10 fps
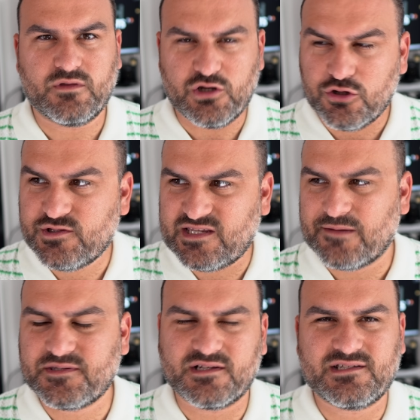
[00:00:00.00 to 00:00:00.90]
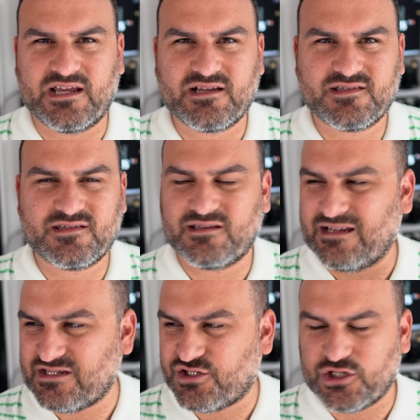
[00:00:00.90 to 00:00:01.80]
The new Samsung DeX
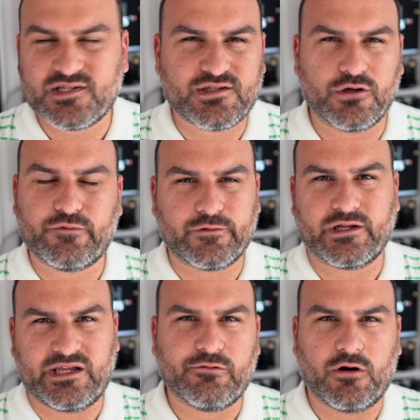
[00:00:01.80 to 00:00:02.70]
is just over a year